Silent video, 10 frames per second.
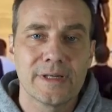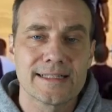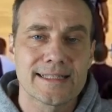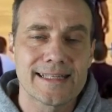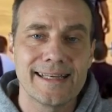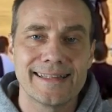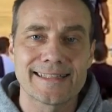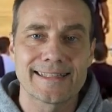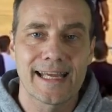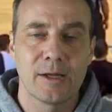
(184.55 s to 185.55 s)
see the
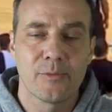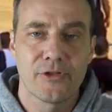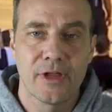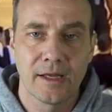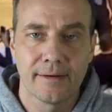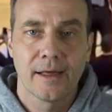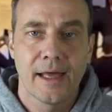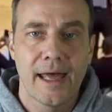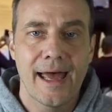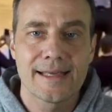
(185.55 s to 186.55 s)
same thing.
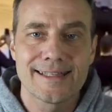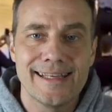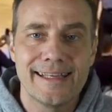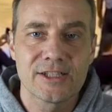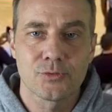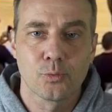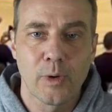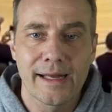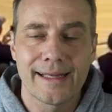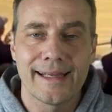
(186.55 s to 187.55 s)
As he gets
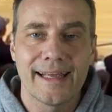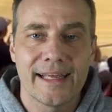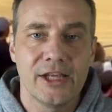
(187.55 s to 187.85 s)
ready,